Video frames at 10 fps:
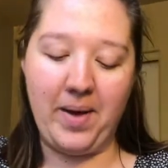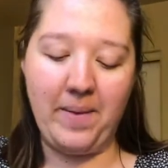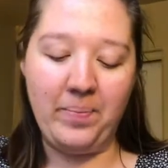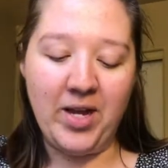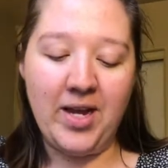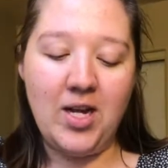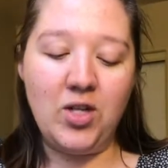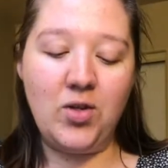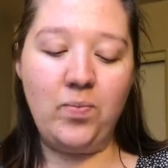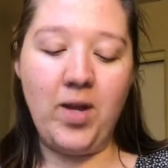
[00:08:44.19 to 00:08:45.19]
But
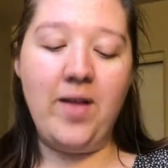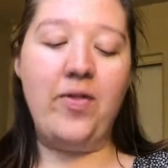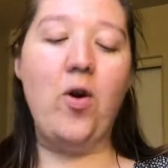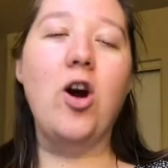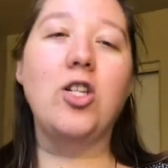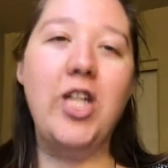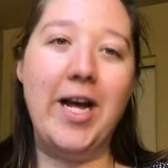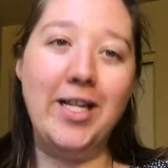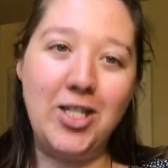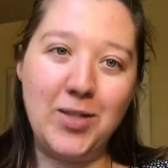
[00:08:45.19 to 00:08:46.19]
so there are
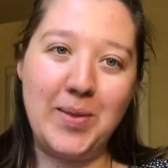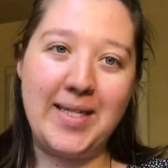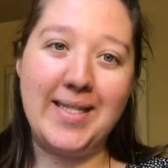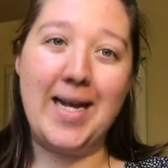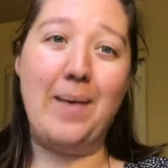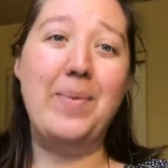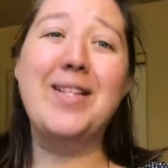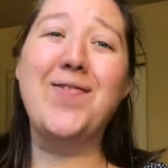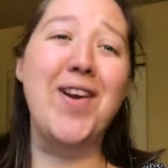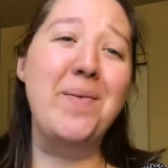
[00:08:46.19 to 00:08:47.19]
challenges with this app, but
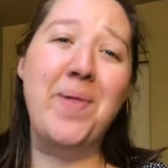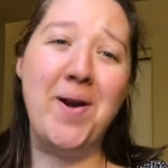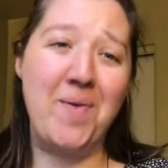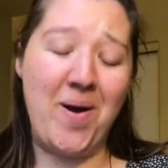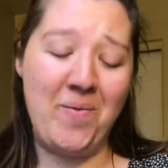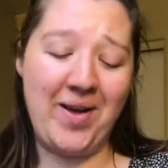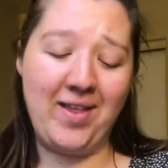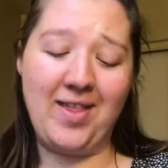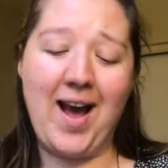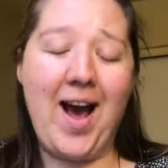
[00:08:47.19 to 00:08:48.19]
it's fun to play around with.